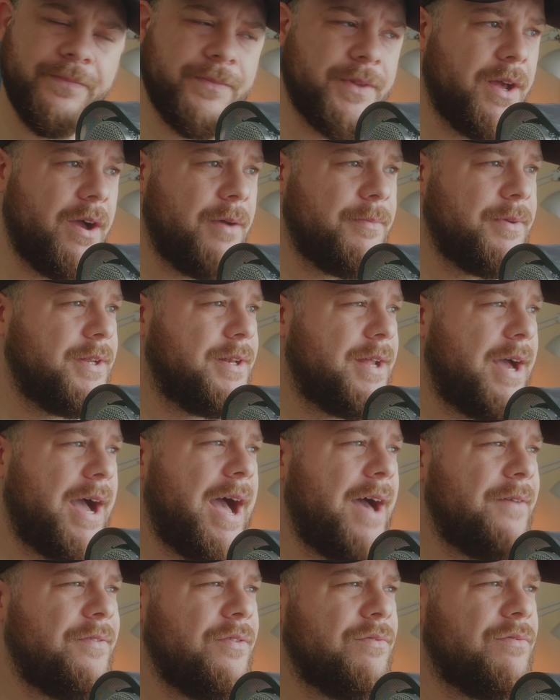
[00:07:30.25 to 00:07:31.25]
You know what I mean? I
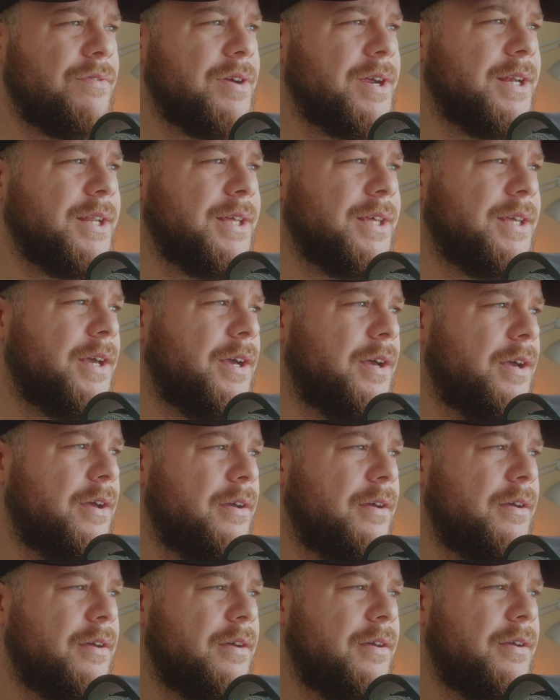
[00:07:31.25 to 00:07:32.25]
haven't really,
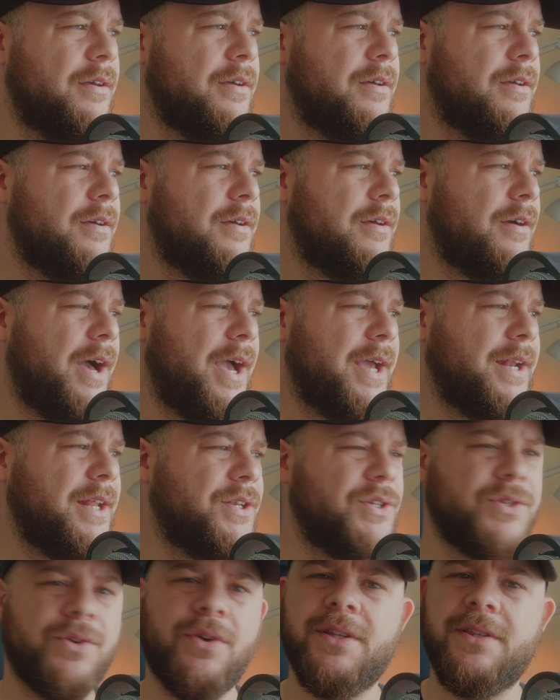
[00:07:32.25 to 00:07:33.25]
I ain't
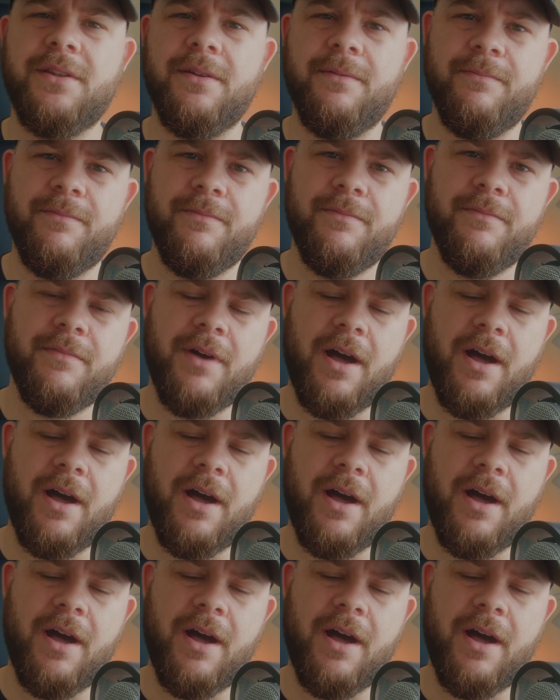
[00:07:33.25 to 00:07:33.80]
enjoyed them.